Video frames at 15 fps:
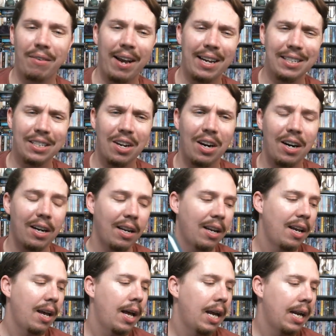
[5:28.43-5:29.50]
of Asgard.
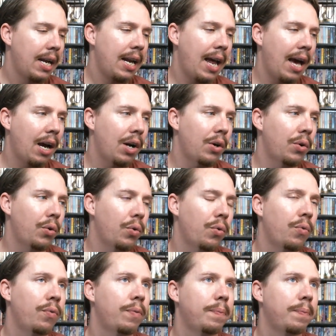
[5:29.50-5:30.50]
Now,